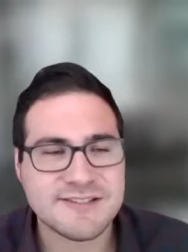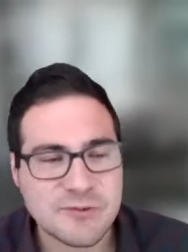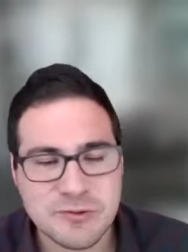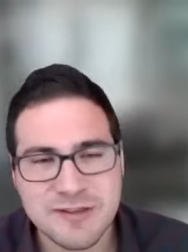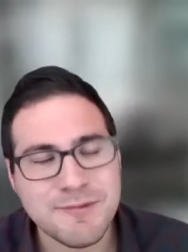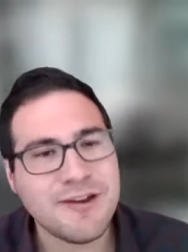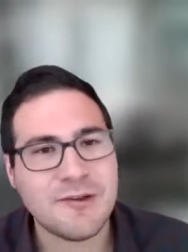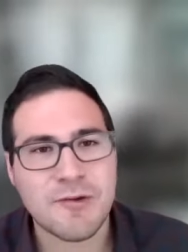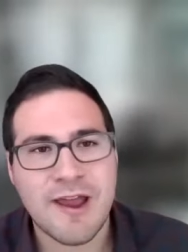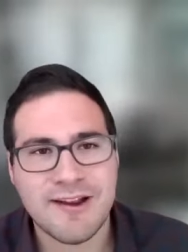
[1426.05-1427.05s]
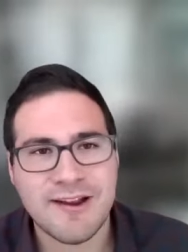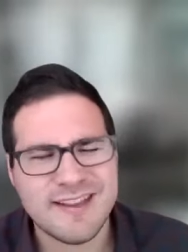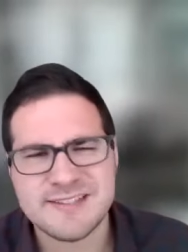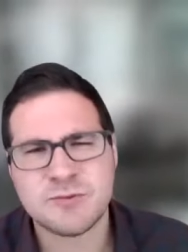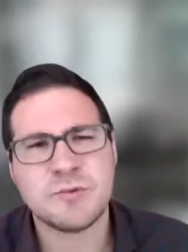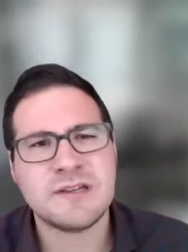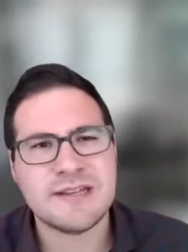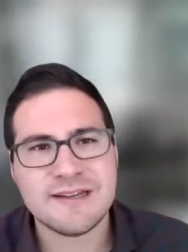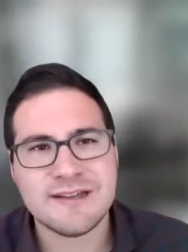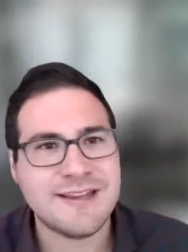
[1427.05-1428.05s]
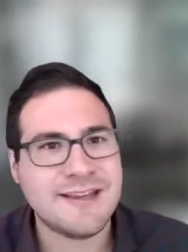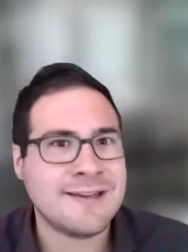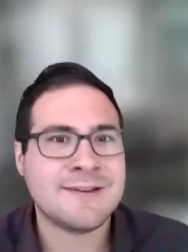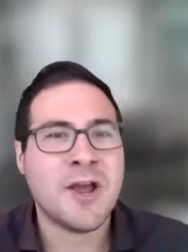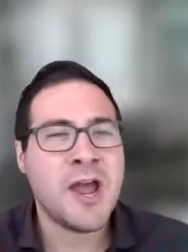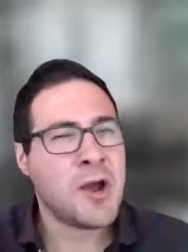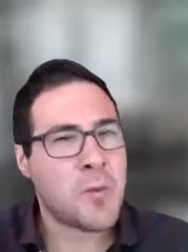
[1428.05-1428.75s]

So community round, I think, is a really clean